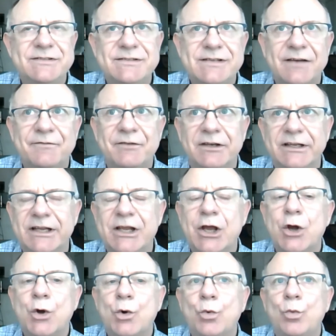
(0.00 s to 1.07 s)
definitely.
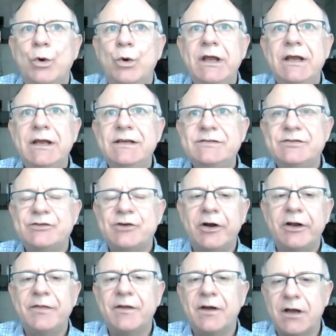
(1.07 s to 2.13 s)
We
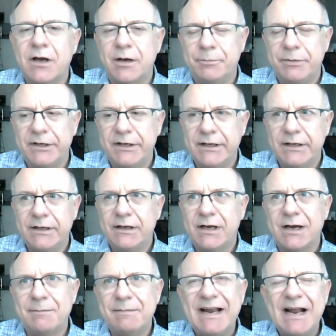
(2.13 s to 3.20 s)
started the company,
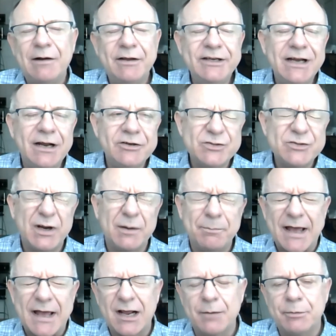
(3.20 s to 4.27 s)
um, and I, you know, I just want to
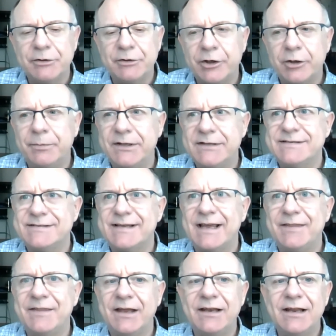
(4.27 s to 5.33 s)
back up a little bit and
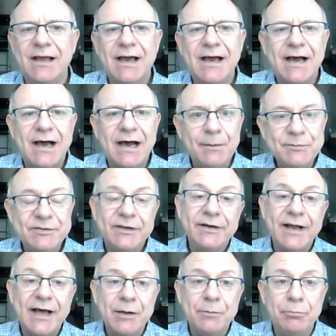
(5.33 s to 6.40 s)
say that Robson
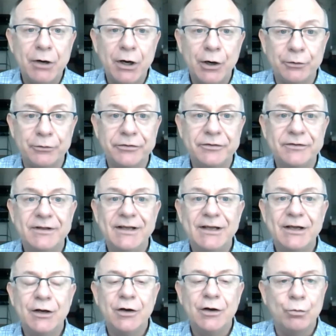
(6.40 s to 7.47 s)
and I both
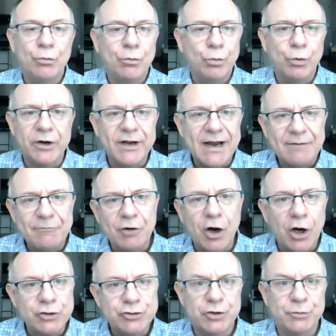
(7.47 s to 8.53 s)
were never
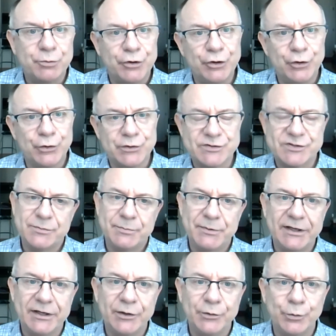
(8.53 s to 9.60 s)
entrepreneurs to
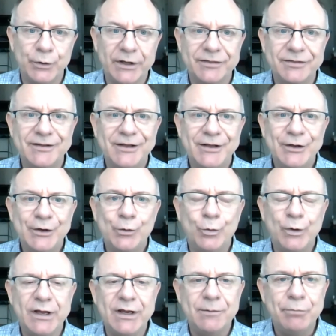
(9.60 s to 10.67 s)
begin with.
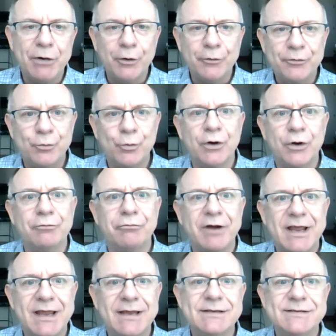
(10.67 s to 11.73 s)
We both were
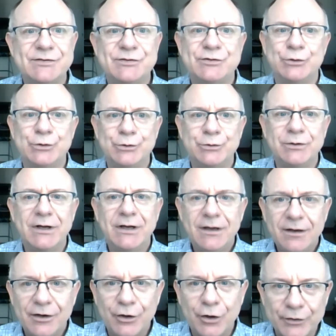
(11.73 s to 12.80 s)
raised to
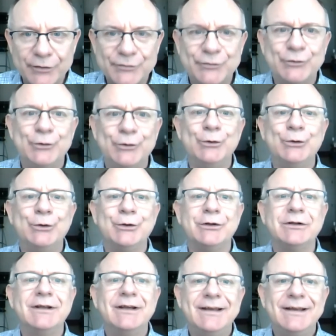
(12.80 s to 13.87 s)
go to
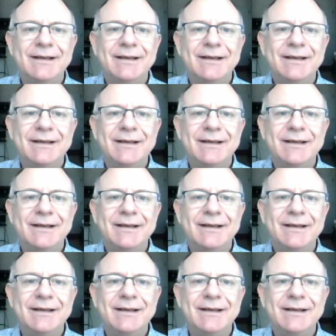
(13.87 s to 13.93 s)
school,